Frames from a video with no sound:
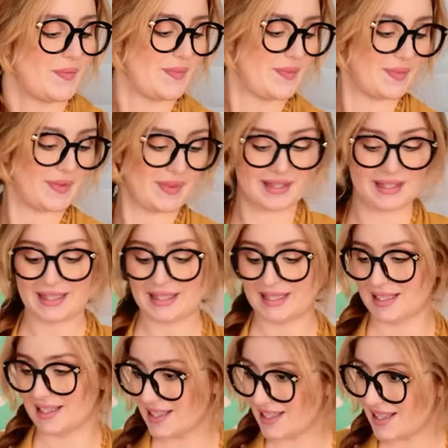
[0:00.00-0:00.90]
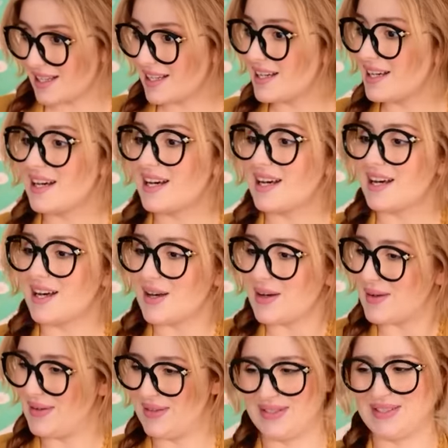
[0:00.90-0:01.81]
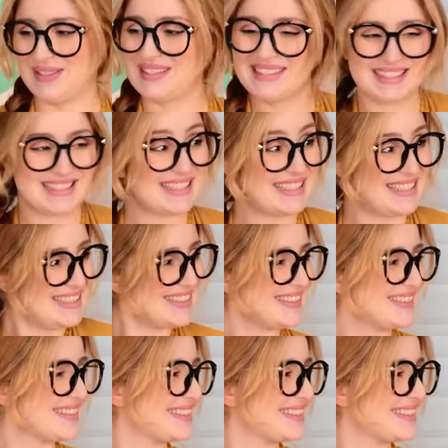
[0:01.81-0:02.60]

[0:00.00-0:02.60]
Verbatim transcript: Bath time? More like party time!